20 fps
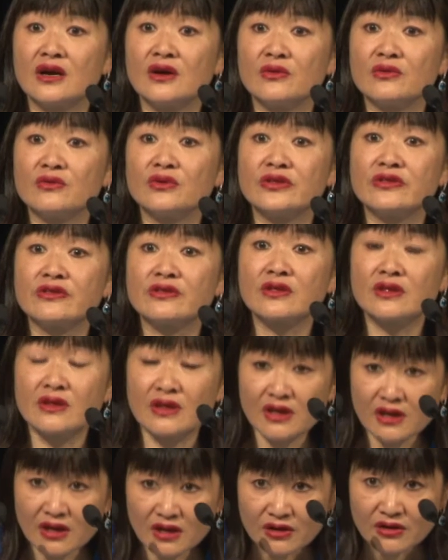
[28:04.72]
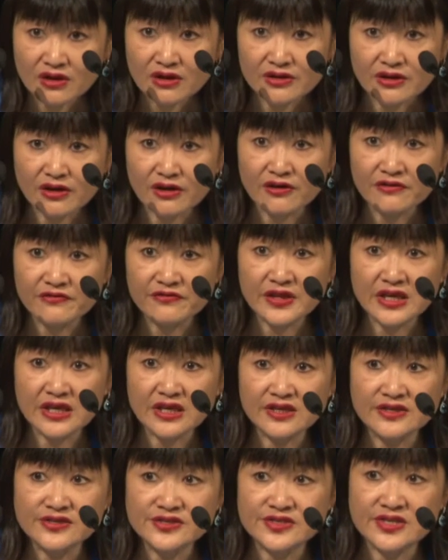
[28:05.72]
with a lot of
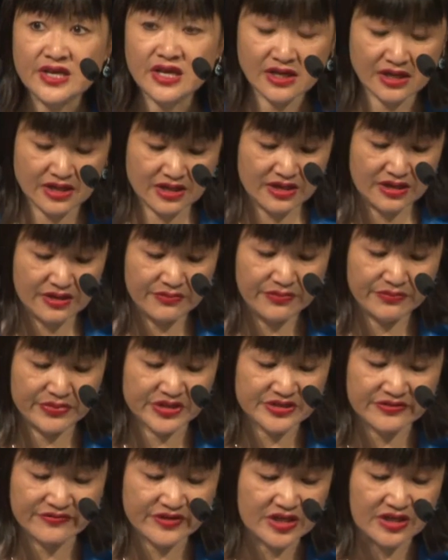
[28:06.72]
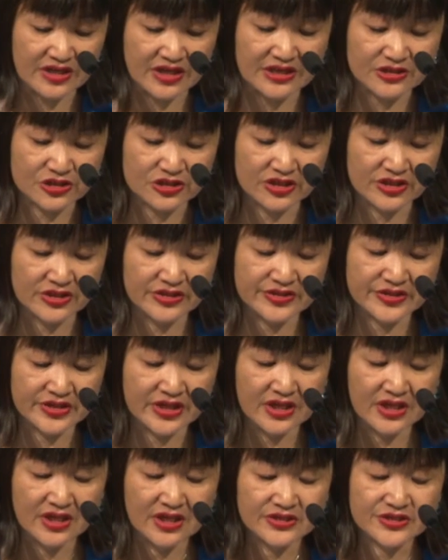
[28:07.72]
these Pacifica countries.
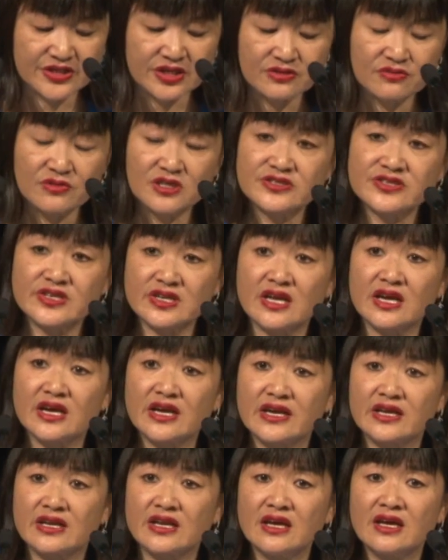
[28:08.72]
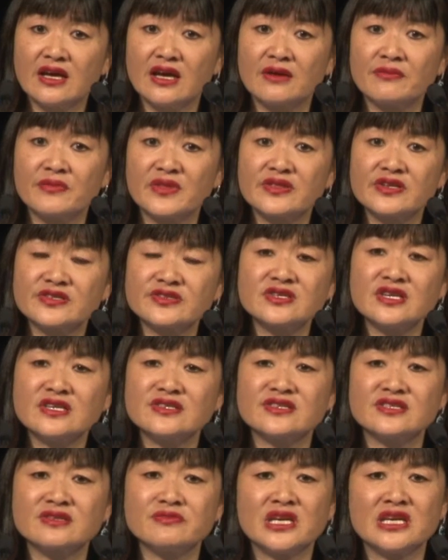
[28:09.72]
So once again, this
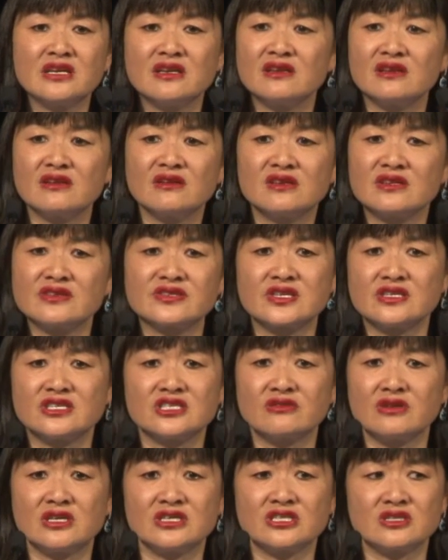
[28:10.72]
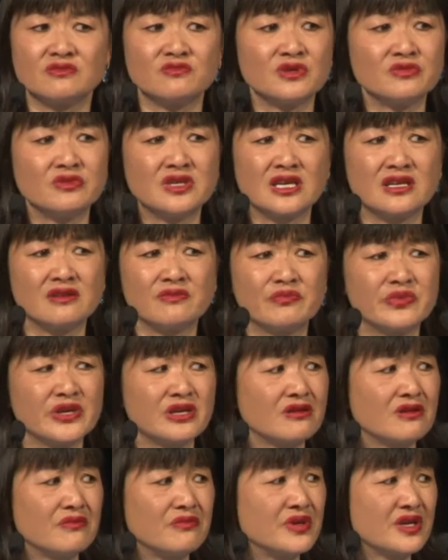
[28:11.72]
needs to be not a situation where we get a
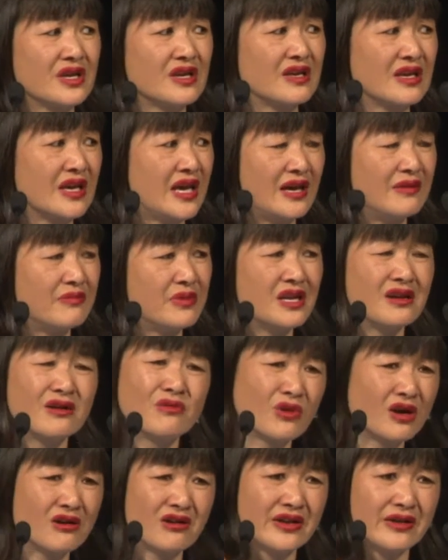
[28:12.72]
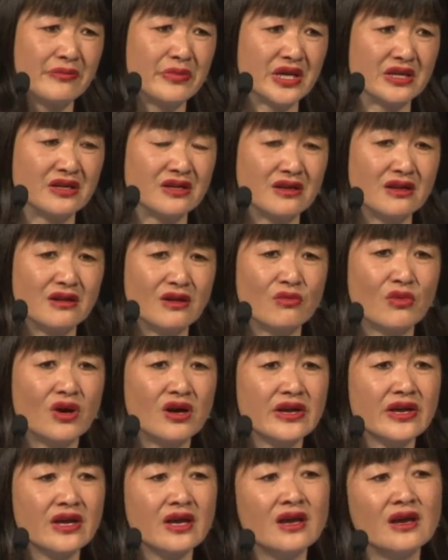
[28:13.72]
bigger and bigger gap, and I worry about it.
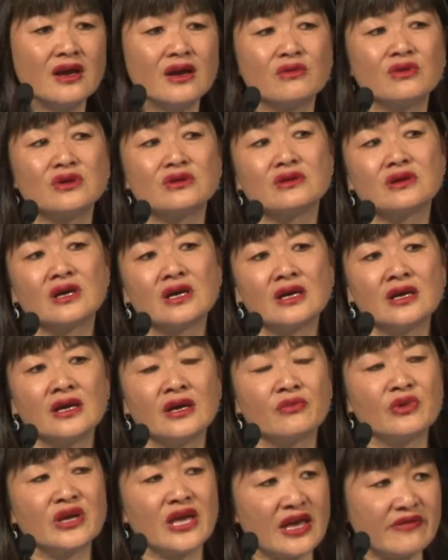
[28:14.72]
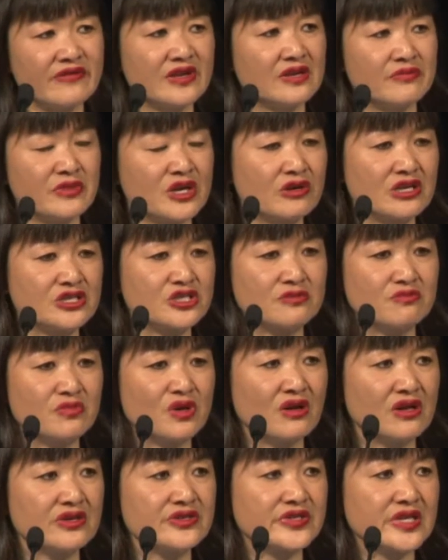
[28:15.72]
Why? Well, we have an immigration
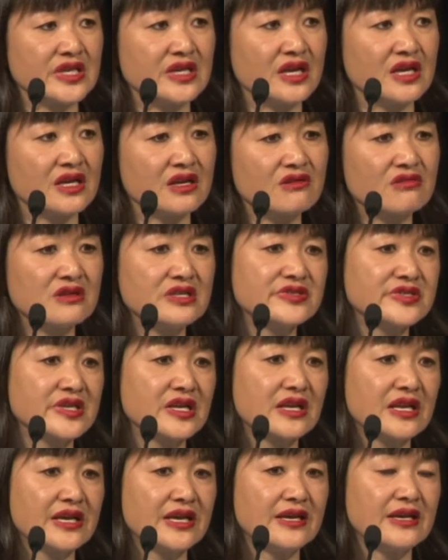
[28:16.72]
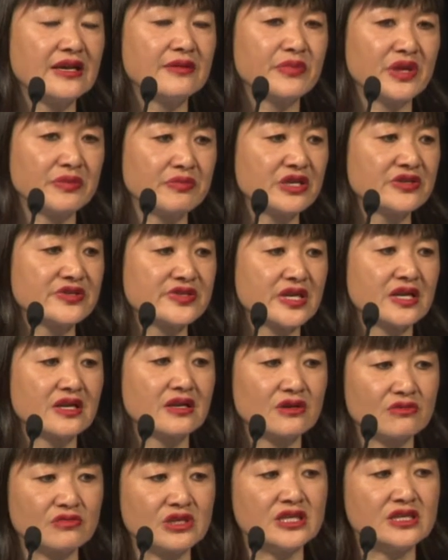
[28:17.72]
policy. Increasingly, people are saying,
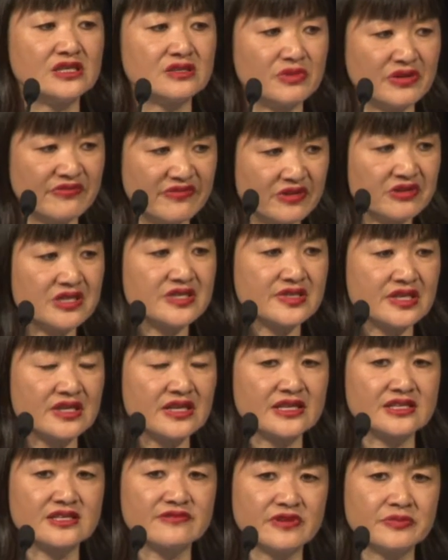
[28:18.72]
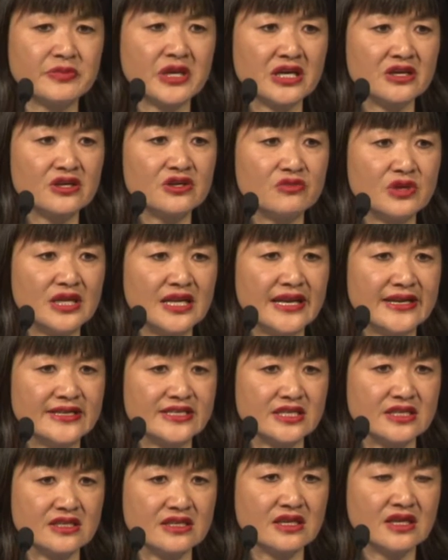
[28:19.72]
look, we need to be very selective about who we
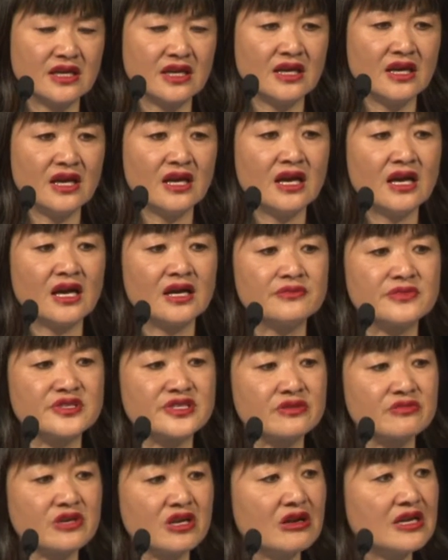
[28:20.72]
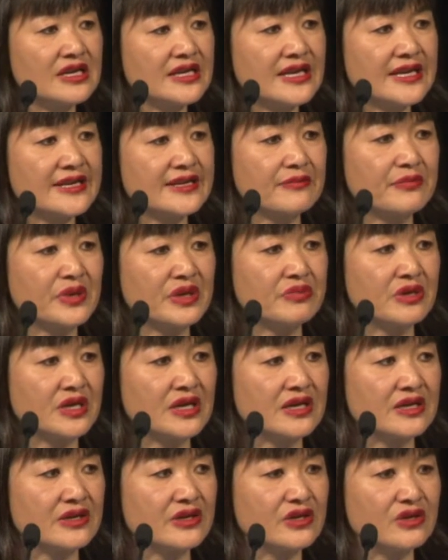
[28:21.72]
let in. So we're only letting people
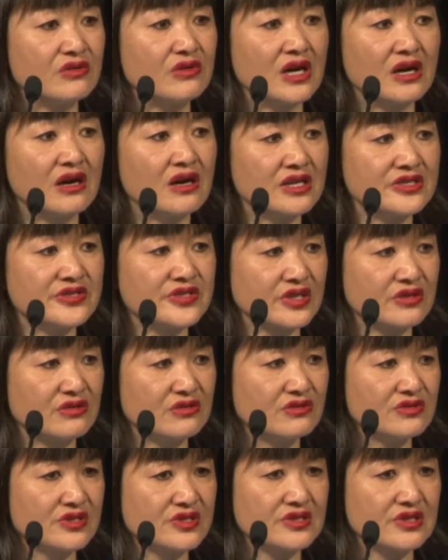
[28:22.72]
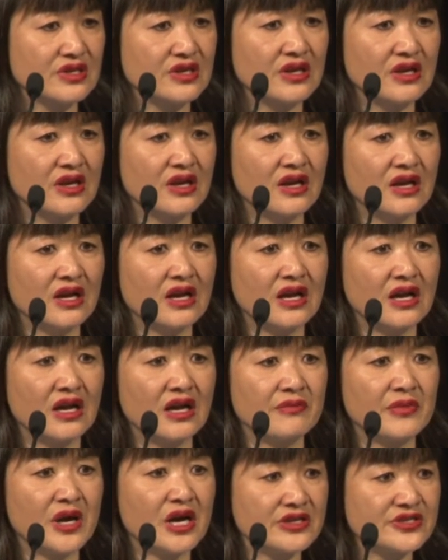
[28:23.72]
in who are high-skilled
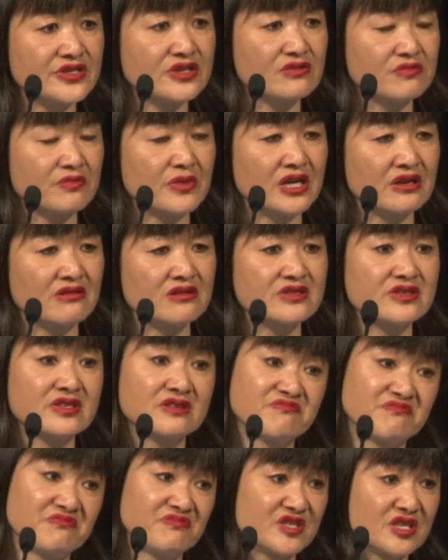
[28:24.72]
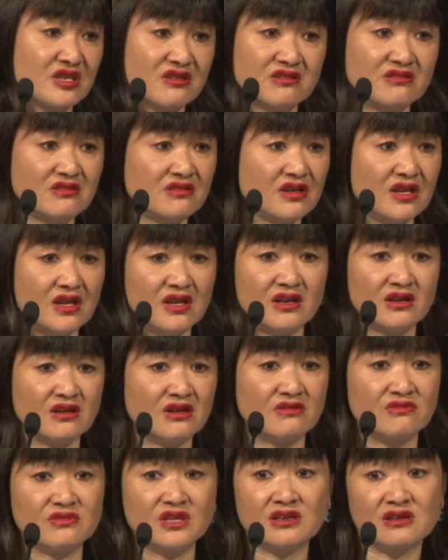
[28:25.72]
migrants. So,
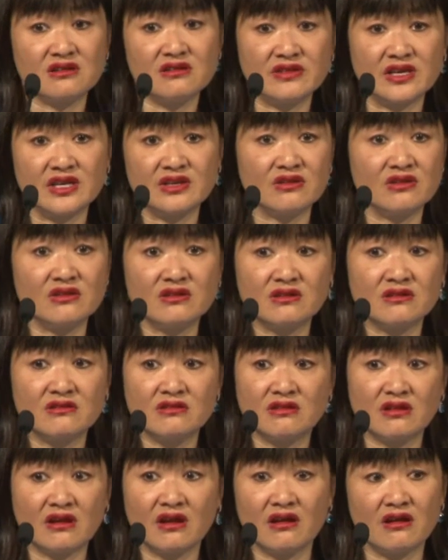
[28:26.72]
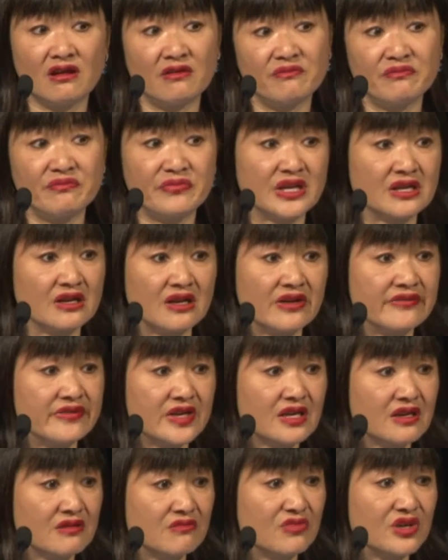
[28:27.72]
you know, they earn better
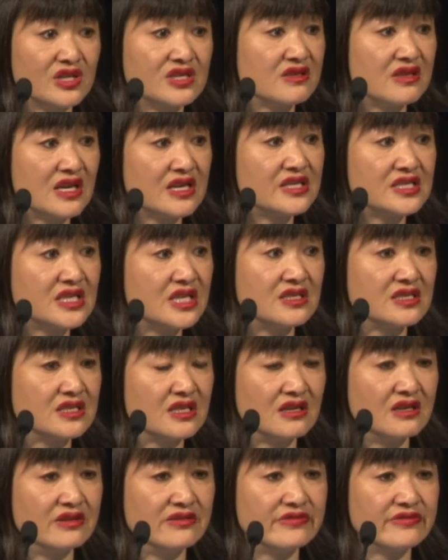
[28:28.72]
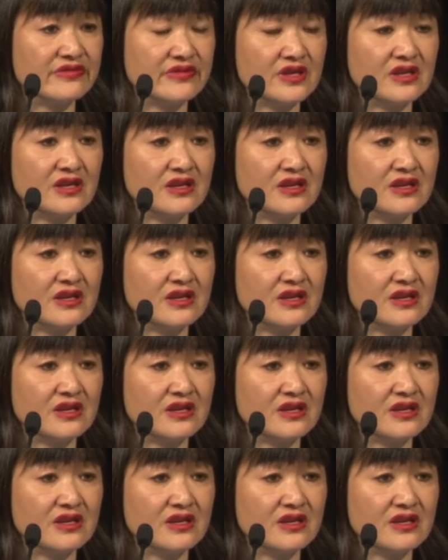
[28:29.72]
living, and where do they tend to live?